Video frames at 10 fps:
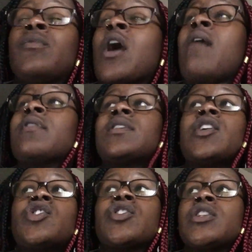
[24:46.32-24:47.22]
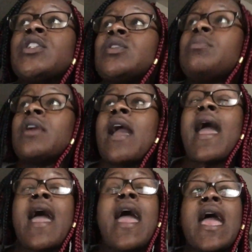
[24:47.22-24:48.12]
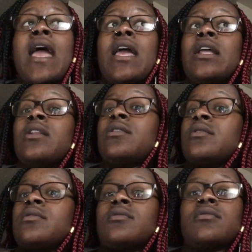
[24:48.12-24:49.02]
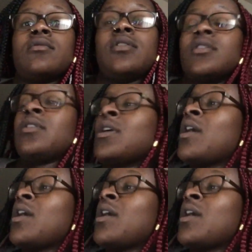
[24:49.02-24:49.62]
conversations need to be had. You